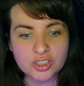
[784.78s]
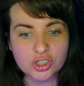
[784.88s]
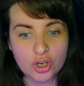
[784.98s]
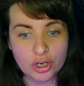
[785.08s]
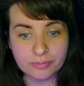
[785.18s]

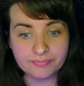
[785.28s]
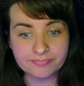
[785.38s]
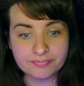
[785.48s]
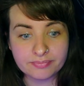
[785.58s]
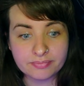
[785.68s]
So,
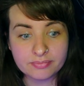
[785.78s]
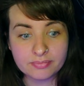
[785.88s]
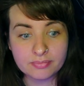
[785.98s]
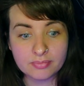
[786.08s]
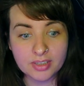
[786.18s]

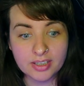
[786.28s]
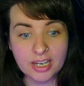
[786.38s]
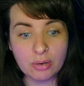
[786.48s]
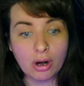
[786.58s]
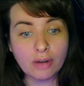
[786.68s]

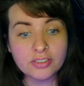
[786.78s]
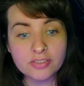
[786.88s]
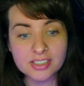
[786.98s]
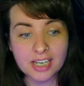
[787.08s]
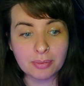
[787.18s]
now after
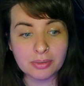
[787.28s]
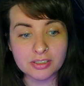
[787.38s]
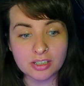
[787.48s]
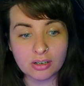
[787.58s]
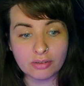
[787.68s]
this
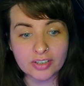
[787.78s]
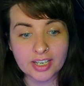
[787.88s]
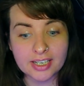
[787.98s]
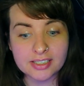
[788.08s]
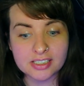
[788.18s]
happened, a lot of the
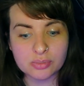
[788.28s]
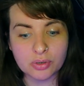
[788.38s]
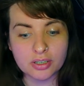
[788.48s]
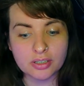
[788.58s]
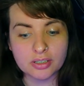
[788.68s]
cases
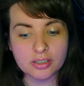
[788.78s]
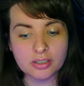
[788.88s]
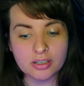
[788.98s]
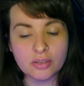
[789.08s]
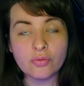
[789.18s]
were
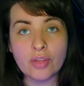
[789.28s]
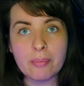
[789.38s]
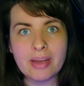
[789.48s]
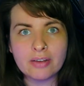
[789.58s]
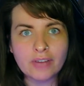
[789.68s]
that
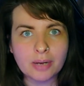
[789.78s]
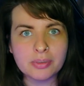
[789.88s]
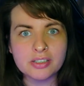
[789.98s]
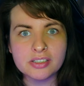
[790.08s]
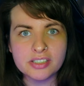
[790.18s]
may have
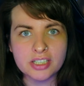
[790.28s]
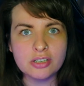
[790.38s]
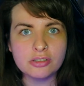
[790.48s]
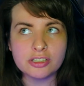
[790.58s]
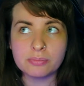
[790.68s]
happened
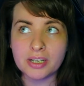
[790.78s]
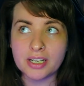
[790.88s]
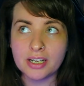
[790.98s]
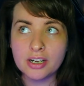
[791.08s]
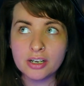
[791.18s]
continued to
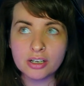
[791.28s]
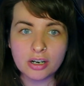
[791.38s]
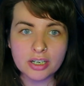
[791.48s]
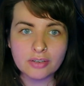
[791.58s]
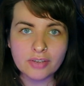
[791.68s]
be
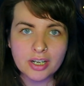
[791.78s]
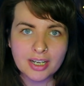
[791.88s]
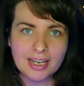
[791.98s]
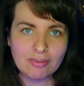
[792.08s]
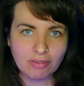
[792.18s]
kind of
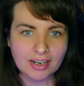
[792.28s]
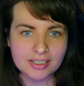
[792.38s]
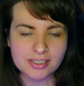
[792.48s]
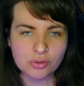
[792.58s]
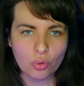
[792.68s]

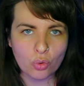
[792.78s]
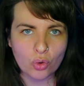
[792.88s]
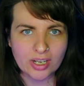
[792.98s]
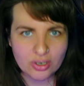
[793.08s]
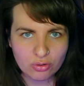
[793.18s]
erased or
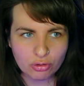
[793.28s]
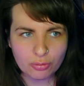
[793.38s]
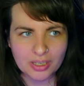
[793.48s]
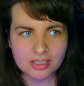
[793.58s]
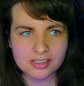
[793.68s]
ignored
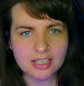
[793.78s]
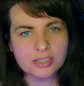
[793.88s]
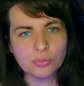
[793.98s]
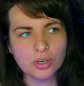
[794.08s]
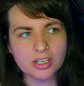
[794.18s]
because they
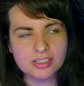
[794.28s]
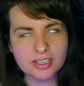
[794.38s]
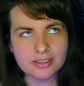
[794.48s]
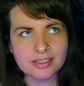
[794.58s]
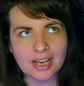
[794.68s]
didn't want to
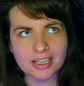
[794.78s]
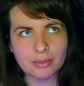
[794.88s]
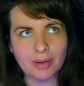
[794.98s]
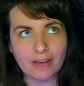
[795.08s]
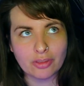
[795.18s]
continuously have
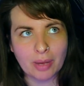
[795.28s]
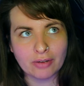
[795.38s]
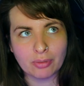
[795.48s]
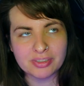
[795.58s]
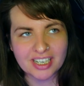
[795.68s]
the have the
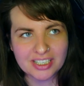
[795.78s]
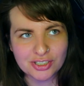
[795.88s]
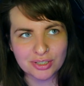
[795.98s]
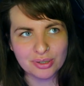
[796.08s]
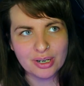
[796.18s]
bad
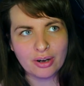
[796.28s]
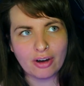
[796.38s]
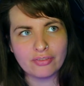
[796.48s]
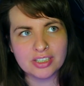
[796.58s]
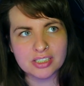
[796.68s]
reputation
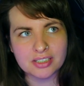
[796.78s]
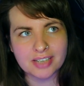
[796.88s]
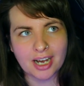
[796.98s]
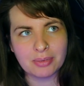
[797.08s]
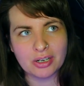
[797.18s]
of these things
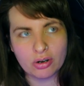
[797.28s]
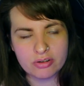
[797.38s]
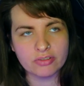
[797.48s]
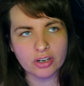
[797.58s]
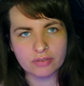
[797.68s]
happening
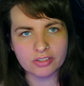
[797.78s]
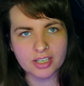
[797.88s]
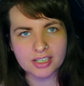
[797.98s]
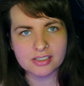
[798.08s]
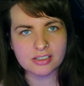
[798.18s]
over and over
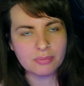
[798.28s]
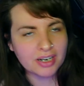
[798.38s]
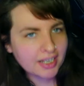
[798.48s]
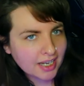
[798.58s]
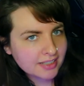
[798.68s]
again. So
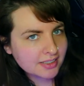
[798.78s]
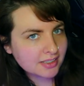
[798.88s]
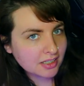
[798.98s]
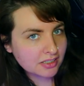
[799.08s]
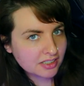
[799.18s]
many cases
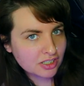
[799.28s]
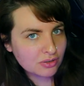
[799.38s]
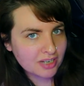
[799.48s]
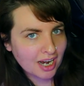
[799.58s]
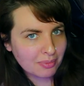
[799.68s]
that
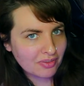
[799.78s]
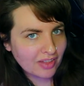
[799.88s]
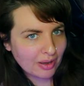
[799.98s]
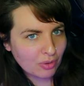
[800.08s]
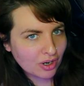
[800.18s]
continued to happen
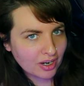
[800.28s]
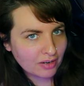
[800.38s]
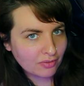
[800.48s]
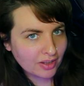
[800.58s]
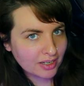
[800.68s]
there were kind
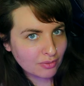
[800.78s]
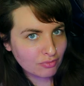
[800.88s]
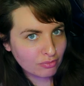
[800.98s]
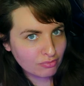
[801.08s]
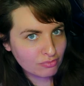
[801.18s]
of like
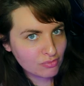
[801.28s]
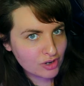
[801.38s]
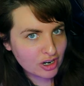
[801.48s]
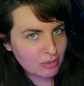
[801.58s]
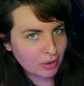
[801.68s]

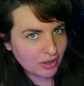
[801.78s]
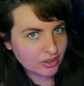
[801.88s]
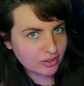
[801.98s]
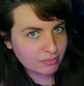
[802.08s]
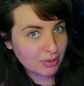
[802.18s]
you know put,
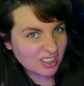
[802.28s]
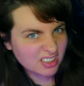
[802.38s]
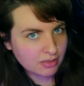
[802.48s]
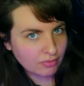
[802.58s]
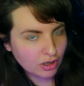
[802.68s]
on, put
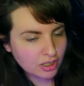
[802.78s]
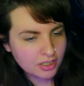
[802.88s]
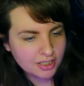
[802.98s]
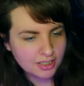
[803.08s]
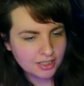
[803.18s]
under the rug
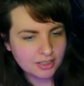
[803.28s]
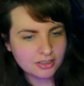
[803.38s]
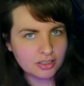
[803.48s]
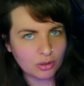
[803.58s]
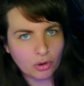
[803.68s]

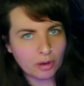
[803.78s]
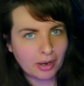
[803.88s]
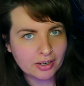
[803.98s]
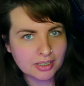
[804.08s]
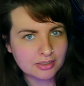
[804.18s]
don't worry
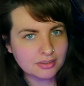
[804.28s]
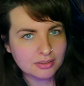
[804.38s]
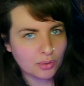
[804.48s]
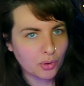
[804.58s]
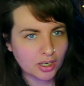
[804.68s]
about it.
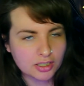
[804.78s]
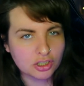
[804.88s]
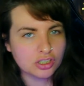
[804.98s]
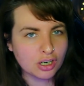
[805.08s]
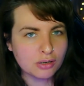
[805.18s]
Don't worry.
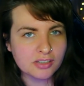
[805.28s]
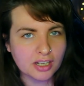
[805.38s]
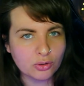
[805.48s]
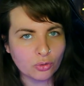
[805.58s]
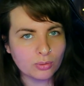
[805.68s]
Just close
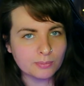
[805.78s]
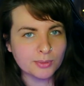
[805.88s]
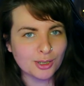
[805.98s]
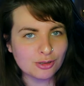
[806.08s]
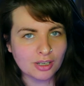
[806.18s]
that door.
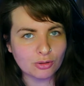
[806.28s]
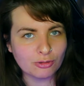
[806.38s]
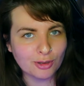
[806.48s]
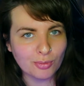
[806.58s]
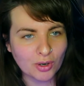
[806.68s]
Close that door.
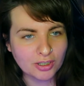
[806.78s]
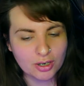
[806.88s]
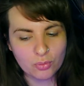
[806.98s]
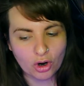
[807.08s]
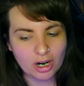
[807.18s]
Don't worry.
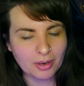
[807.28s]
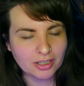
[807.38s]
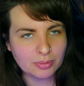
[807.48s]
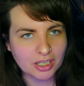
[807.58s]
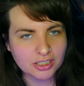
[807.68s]
Don't worry
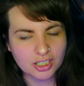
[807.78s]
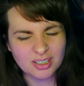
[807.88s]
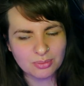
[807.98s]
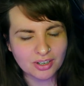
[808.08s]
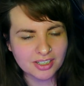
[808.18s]
about the blood.
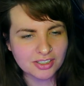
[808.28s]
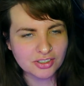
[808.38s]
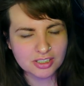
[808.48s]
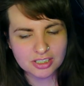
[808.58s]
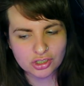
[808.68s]
Don't worry. It's
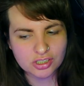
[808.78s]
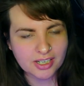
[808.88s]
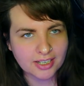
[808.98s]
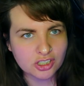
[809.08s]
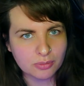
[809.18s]
just it's just
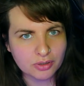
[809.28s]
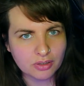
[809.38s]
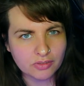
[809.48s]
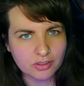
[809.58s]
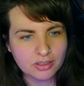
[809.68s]
ketchup on
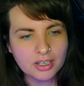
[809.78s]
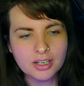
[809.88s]
the floor.